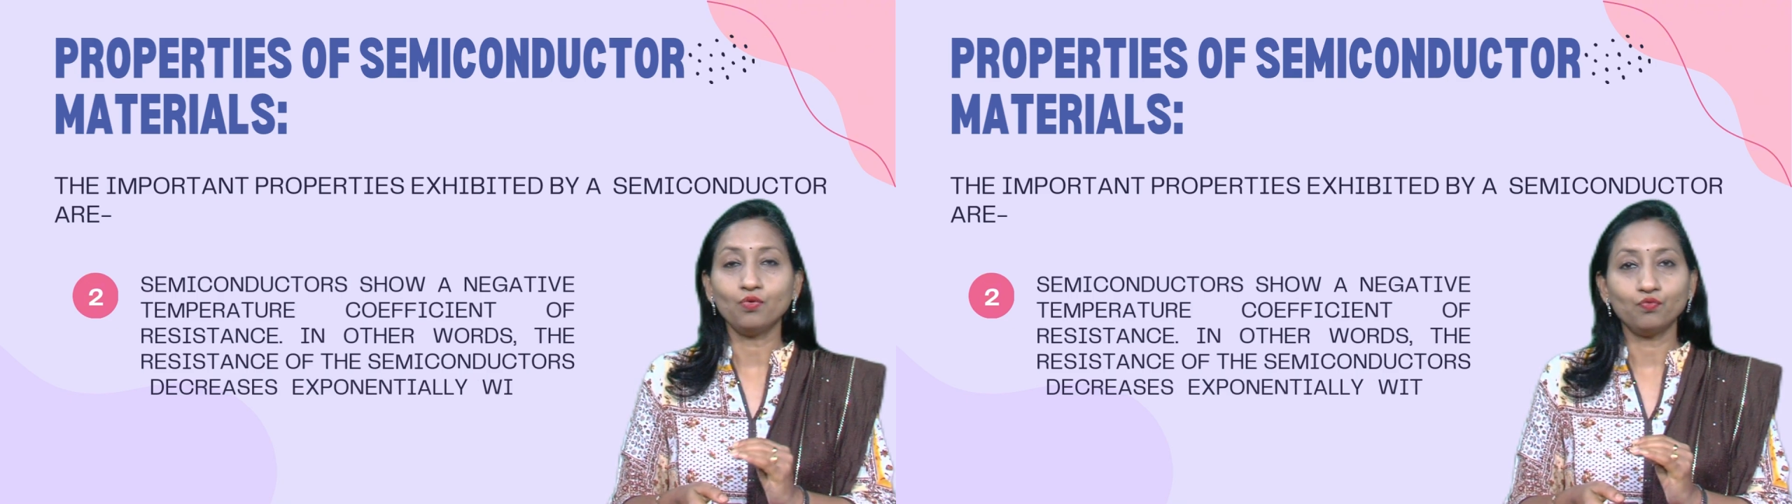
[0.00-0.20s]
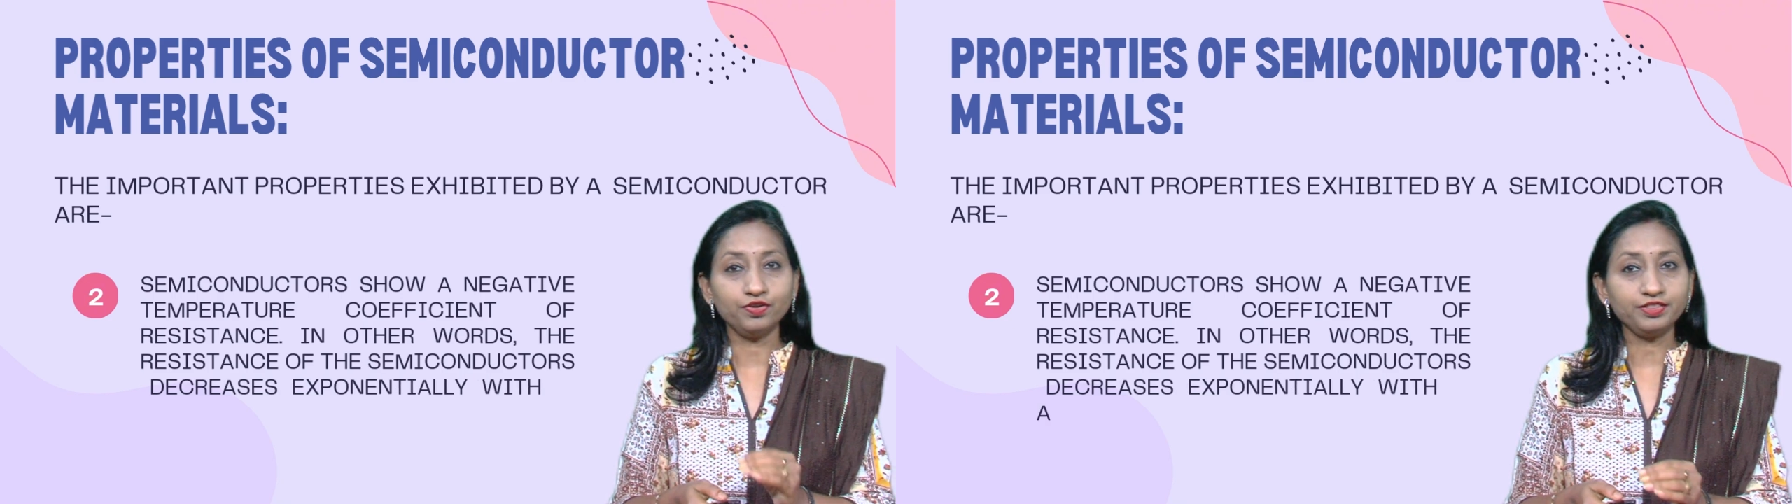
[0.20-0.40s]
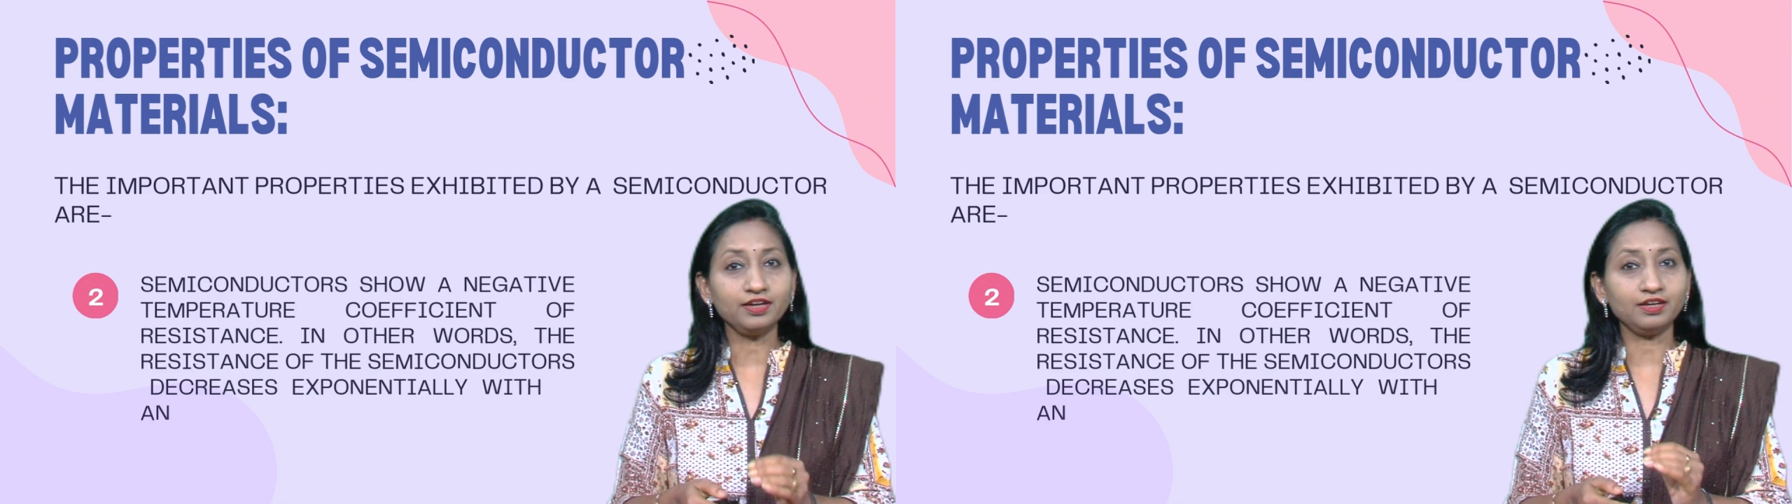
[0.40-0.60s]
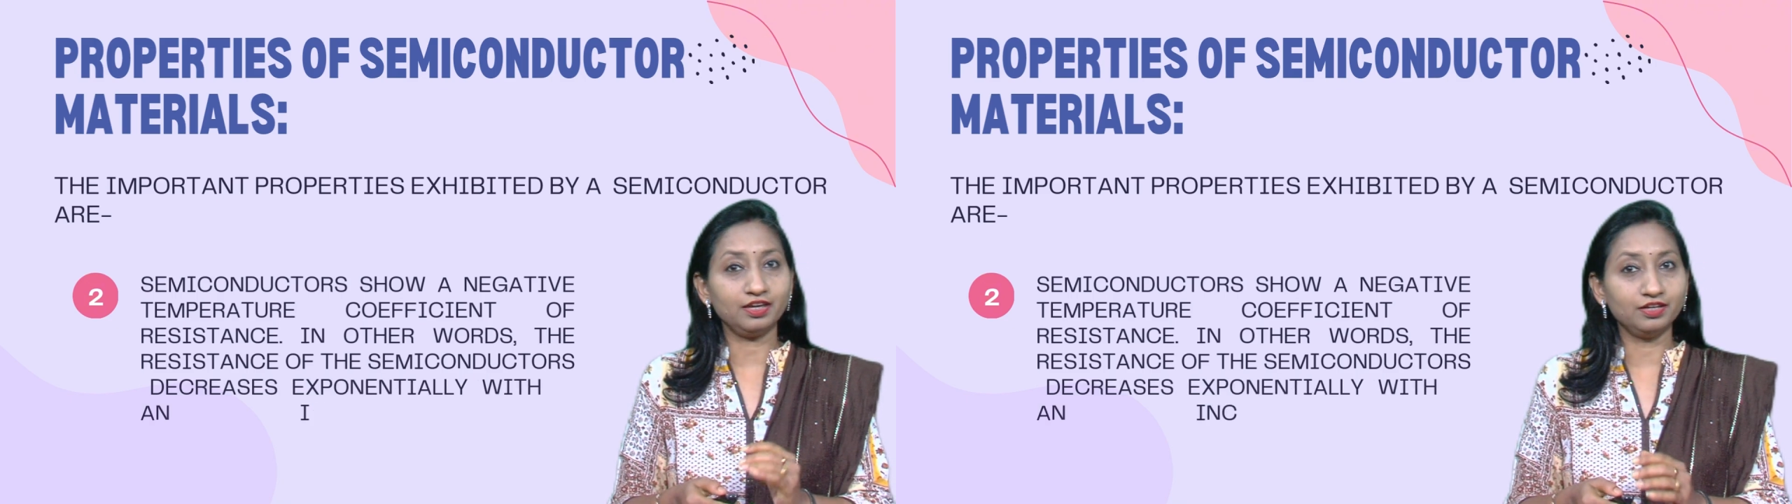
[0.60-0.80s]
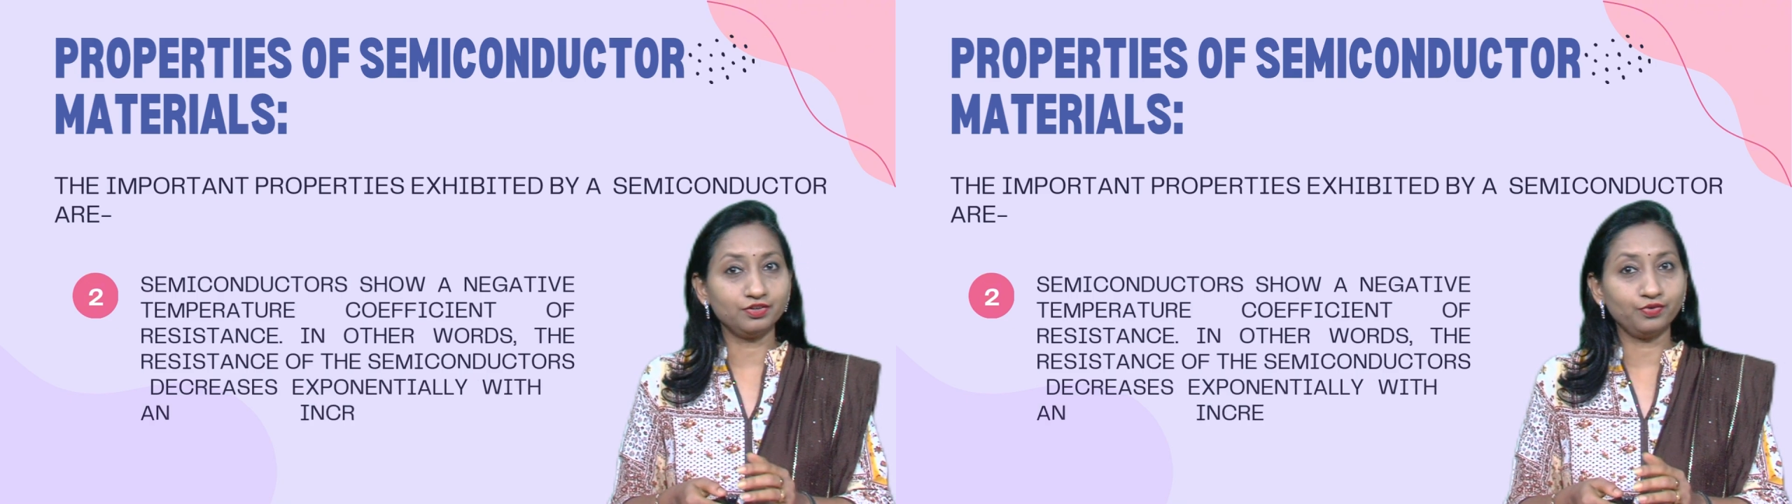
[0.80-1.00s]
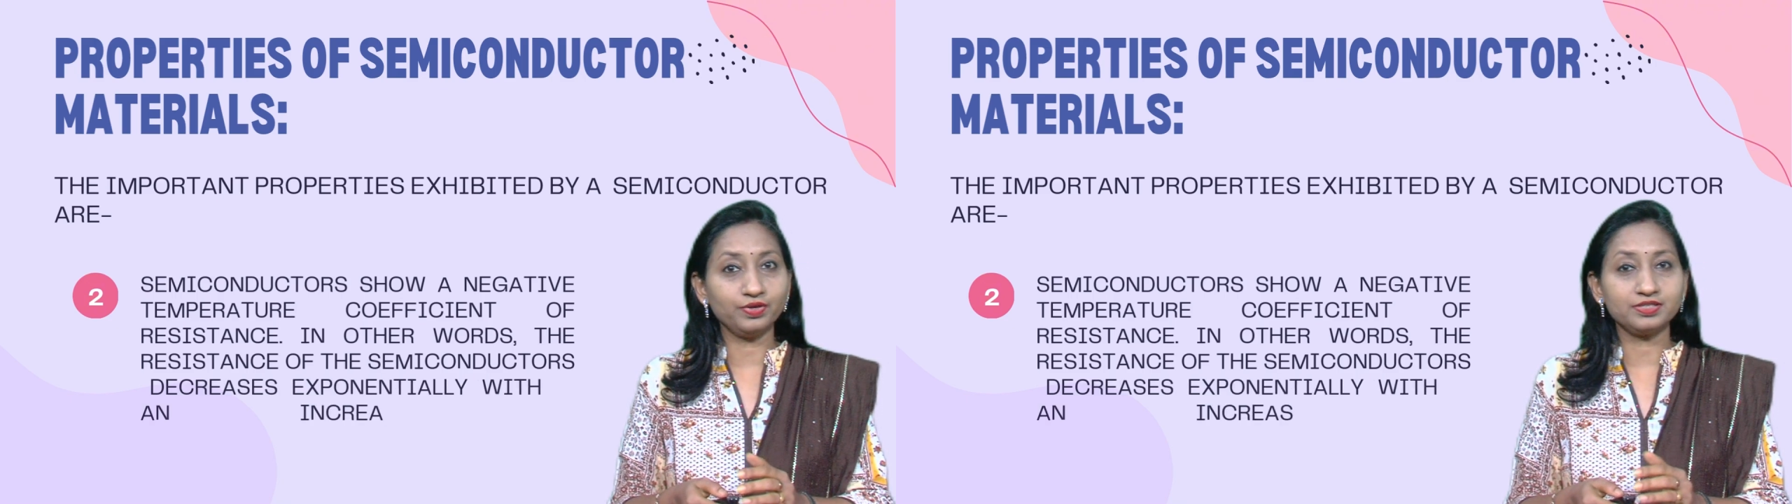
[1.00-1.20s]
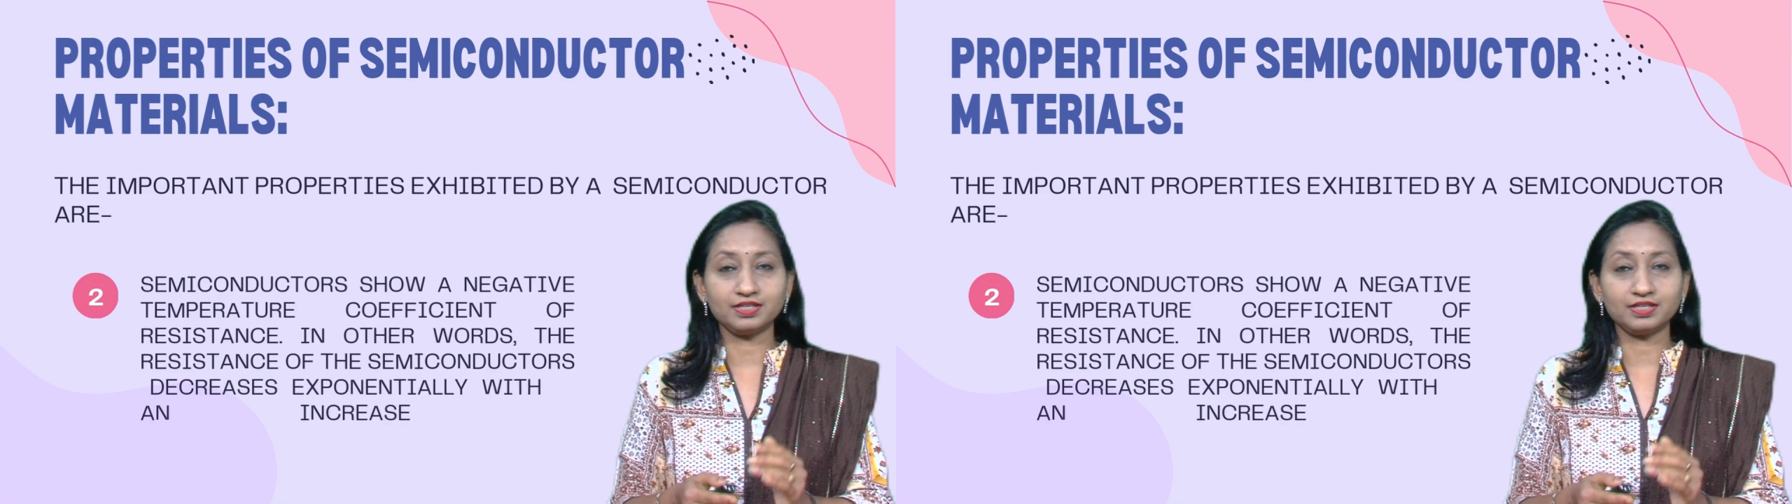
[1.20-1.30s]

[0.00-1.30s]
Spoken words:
with an increase